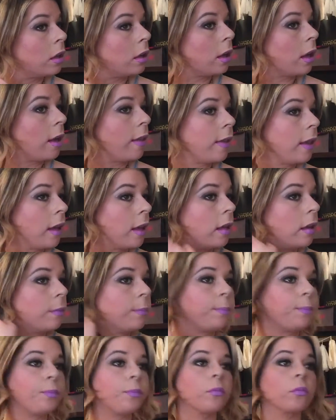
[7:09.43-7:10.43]
And
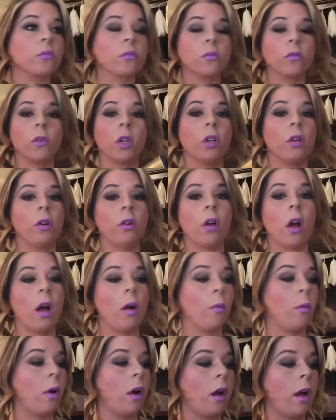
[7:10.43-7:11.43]
then you do
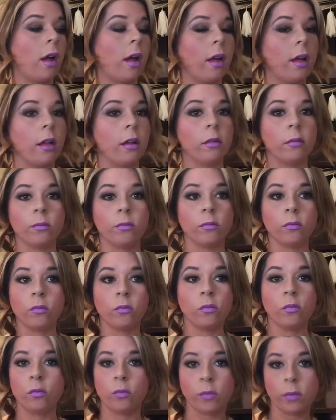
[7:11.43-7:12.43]
not want
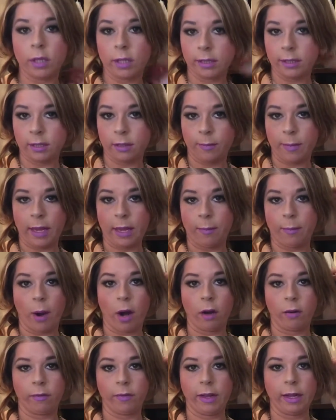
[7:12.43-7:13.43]
this to be
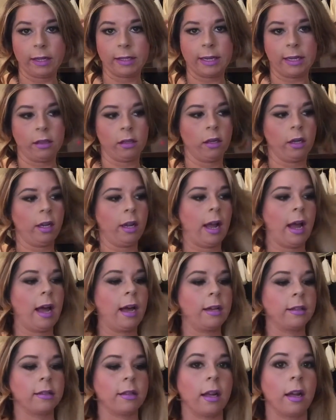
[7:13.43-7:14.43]
perfect either, you
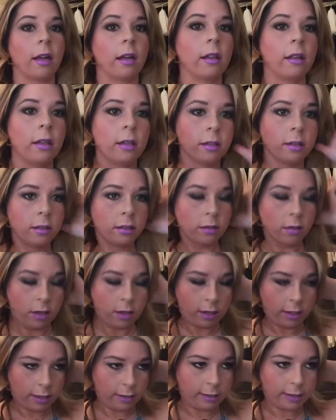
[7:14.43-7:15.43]
guys. Like, this is
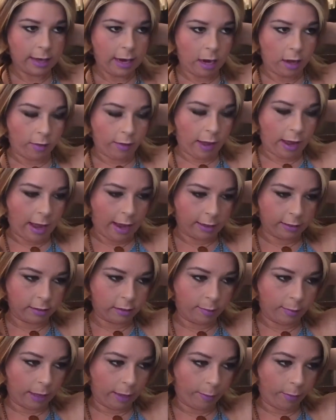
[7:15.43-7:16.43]
not a style that has
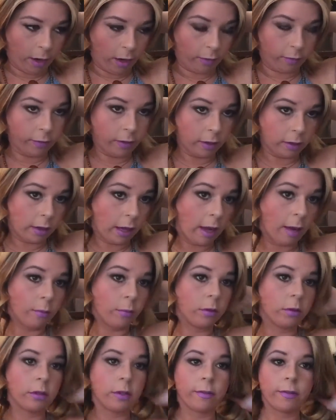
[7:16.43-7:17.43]
to be perfect. That
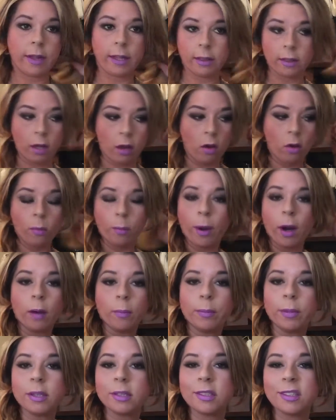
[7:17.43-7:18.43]
will defeat the whole
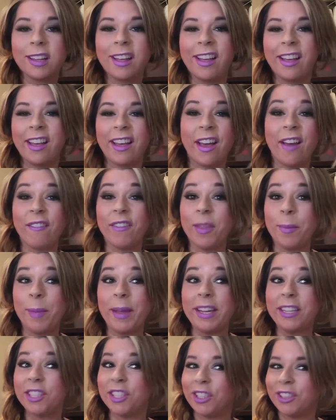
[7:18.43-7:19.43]
purpose of the
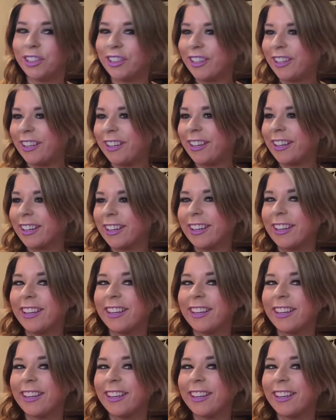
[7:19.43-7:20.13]
beachy look.